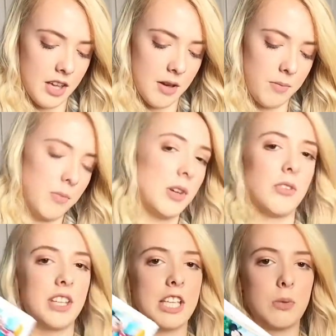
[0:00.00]
um, we
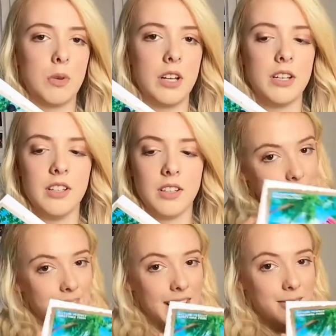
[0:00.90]
got this one,
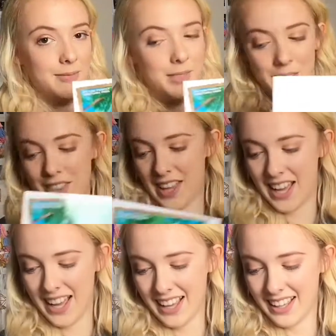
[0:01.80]
yeah, we got
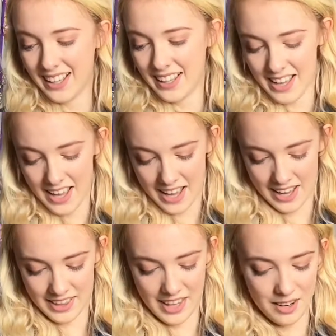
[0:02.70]
that.
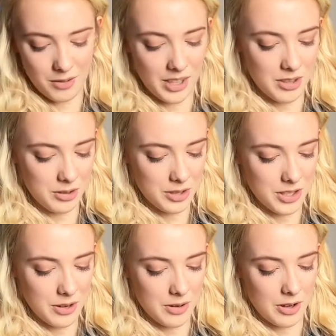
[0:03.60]
And then we
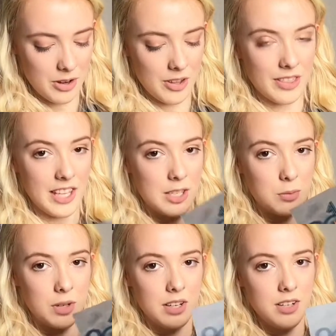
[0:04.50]
also got this
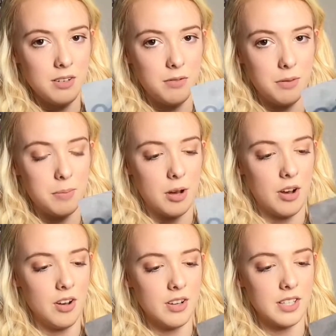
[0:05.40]
one from the
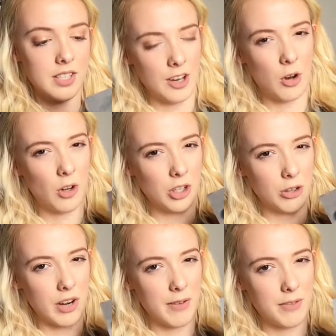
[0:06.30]
parks, the
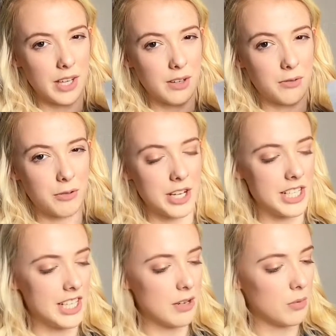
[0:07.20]
holographic three
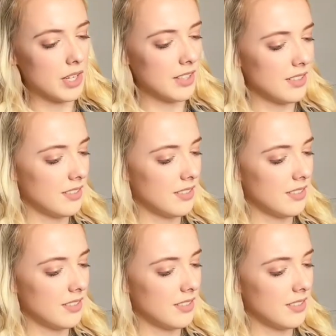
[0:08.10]
D one.